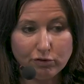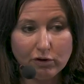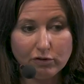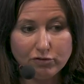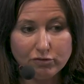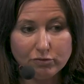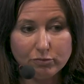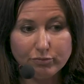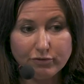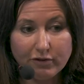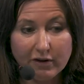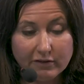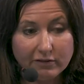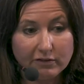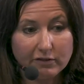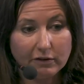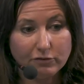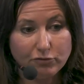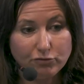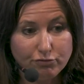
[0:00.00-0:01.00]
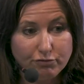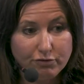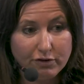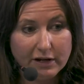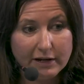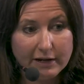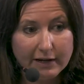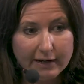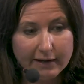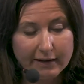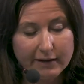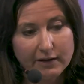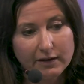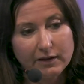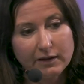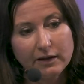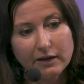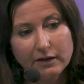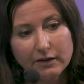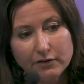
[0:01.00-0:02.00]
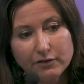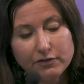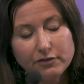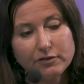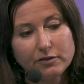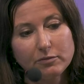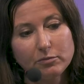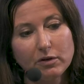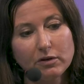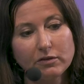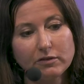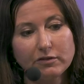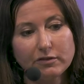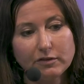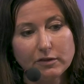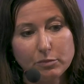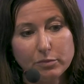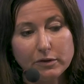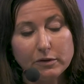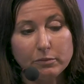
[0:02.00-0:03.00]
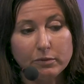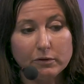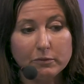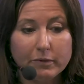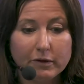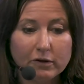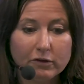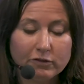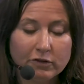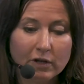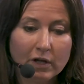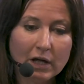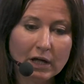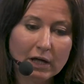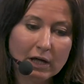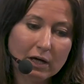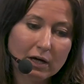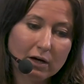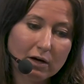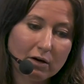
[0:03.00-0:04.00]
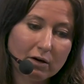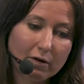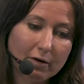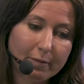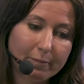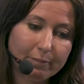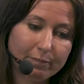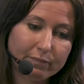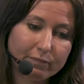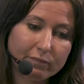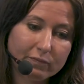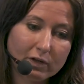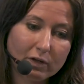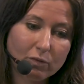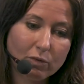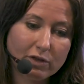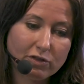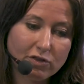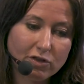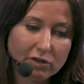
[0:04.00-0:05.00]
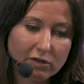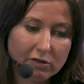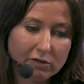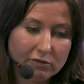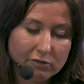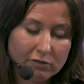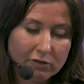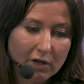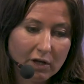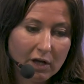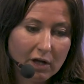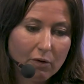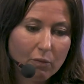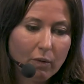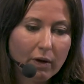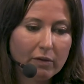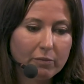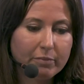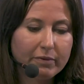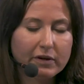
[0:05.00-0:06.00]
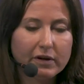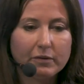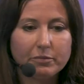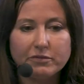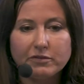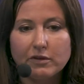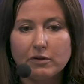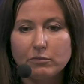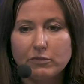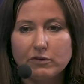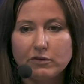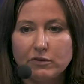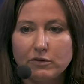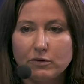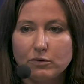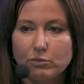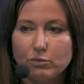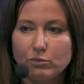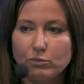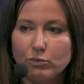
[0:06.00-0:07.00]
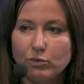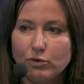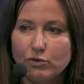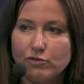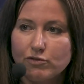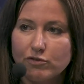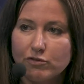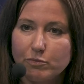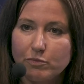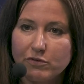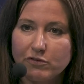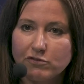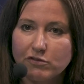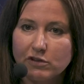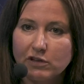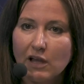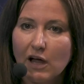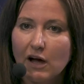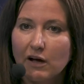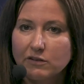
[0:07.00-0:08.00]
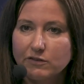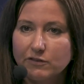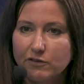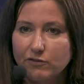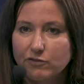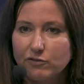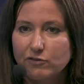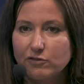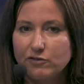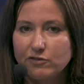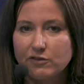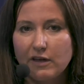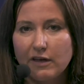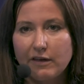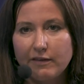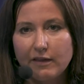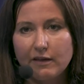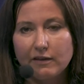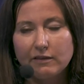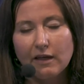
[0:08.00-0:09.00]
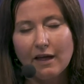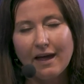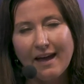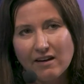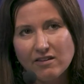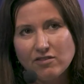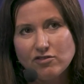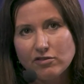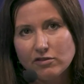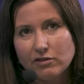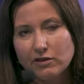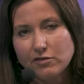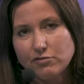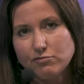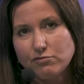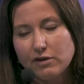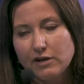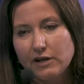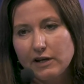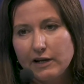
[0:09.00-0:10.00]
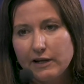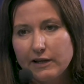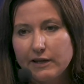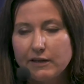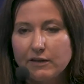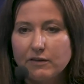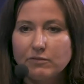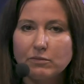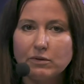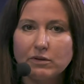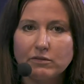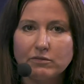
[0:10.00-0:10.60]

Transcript: Russian president really is amongst the people, because the question is, well, perhaps somebody would just be reluctant to say that actually really